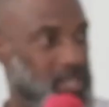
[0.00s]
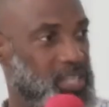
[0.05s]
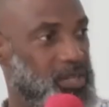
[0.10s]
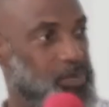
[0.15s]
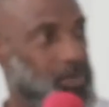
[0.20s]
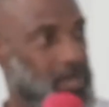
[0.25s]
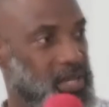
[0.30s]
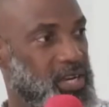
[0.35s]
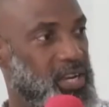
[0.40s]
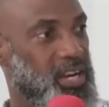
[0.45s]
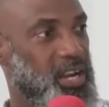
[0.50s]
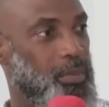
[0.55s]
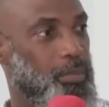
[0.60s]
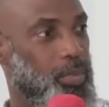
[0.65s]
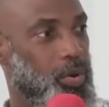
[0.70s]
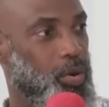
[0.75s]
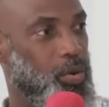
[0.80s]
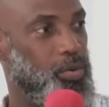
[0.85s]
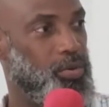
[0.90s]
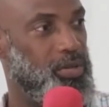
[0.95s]
is speaking
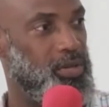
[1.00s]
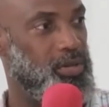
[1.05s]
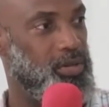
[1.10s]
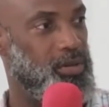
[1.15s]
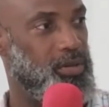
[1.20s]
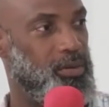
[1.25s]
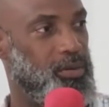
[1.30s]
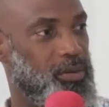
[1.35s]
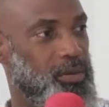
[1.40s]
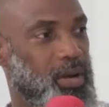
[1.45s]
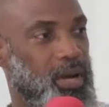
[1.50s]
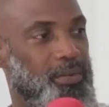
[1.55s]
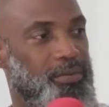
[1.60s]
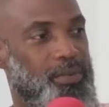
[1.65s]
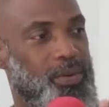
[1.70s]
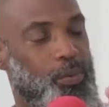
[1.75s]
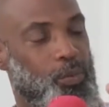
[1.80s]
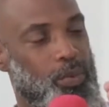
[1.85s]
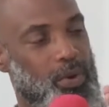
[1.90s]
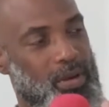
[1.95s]
about,
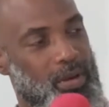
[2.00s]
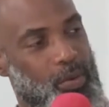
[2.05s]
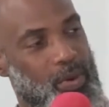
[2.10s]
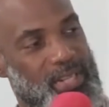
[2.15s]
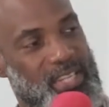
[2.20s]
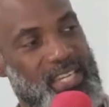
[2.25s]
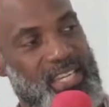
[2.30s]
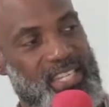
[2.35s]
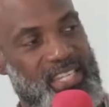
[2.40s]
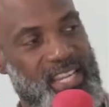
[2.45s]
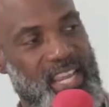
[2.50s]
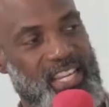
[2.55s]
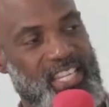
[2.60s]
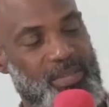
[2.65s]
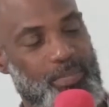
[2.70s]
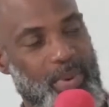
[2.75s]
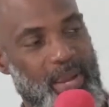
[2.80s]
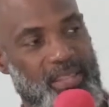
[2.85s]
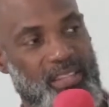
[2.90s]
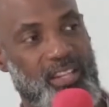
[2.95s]
mm-hmm. what he is
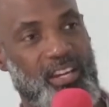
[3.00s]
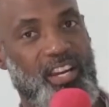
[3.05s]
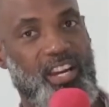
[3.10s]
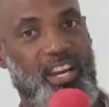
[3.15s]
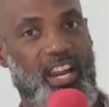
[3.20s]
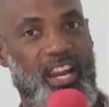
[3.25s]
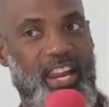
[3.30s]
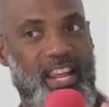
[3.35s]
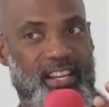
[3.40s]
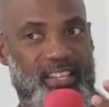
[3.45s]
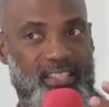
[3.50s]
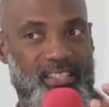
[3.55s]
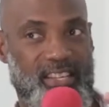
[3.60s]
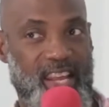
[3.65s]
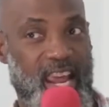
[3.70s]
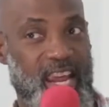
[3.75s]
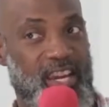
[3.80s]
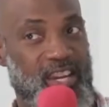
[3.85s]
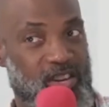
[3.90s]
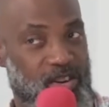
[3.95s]
expecting in the next
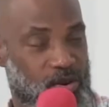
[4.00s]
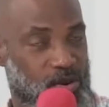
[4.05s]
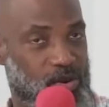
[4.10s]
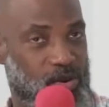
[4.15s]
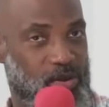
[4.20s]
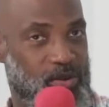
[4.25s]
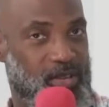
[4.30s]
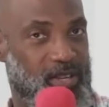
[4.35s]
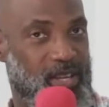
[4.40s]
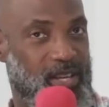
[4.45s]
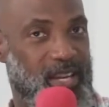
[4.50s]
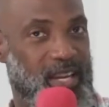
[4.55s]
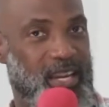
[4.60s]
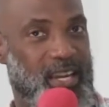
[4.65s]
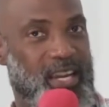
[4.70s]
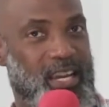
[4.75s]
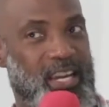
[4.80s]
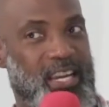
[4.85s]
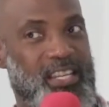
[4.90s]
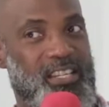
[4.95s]
10 years,
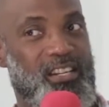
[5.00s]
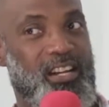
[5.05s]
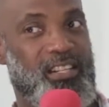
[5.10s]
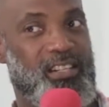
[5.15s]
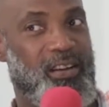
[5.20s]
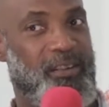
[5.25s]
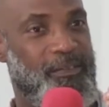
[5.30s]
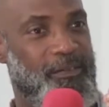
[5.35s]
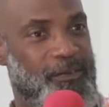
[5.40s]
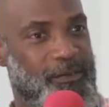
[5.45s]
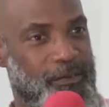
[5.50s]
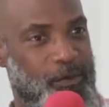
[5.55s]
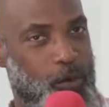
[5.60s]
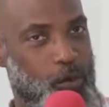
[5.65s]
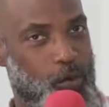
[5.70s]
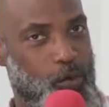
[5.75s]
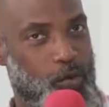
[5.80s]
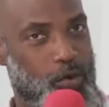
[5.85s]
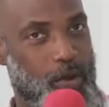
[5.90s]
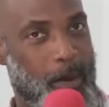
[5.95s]
is a lot of
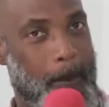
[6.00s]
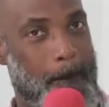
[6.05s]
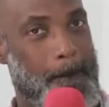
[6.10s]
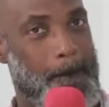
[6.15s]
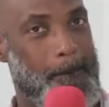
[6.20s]
food